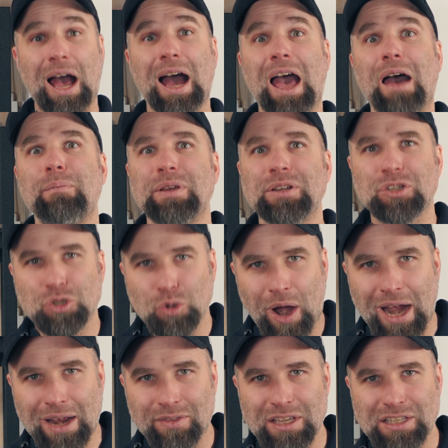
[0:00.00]
I have been
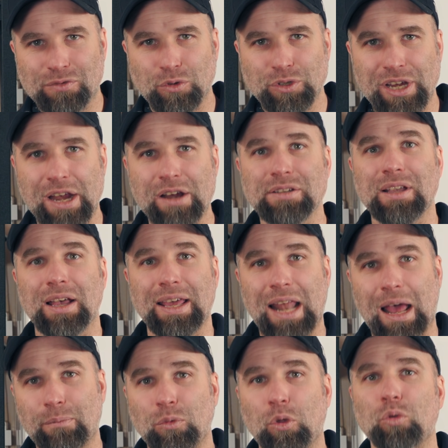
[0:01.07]
trying this for years and
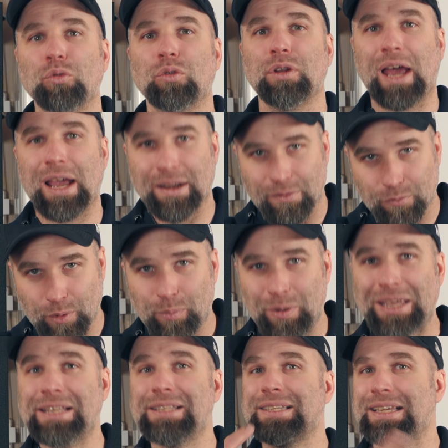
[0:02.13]
I'm not like
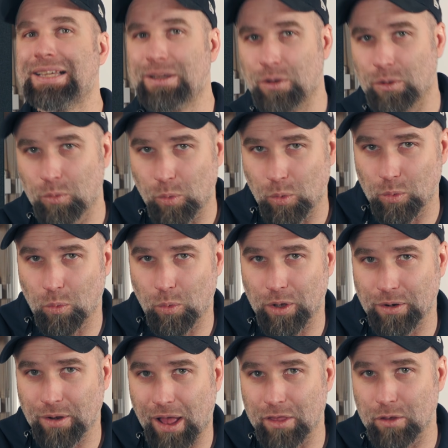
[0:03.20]
repeating
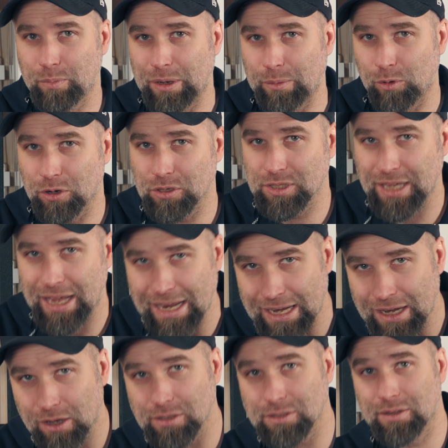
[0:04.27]
what other people are
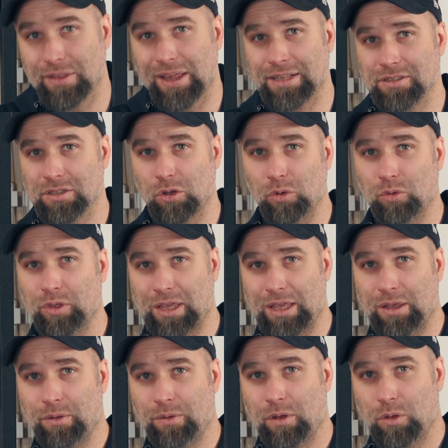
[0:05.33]
saying, because that's not
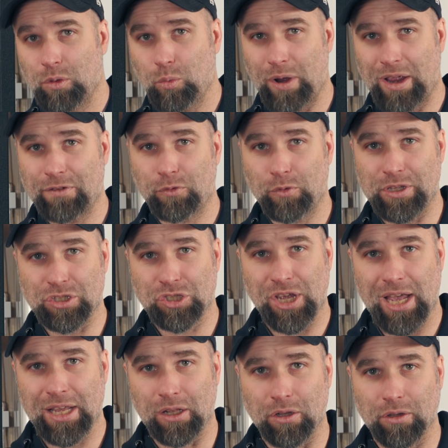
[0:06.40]
the, the way for this
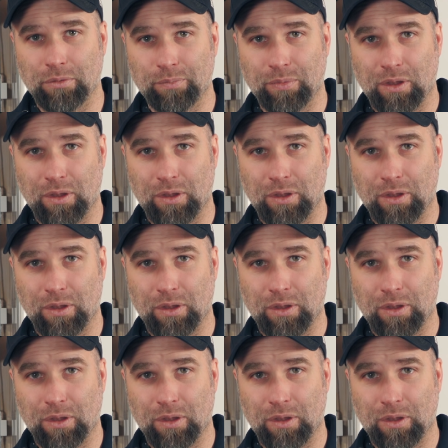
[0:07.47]
channel.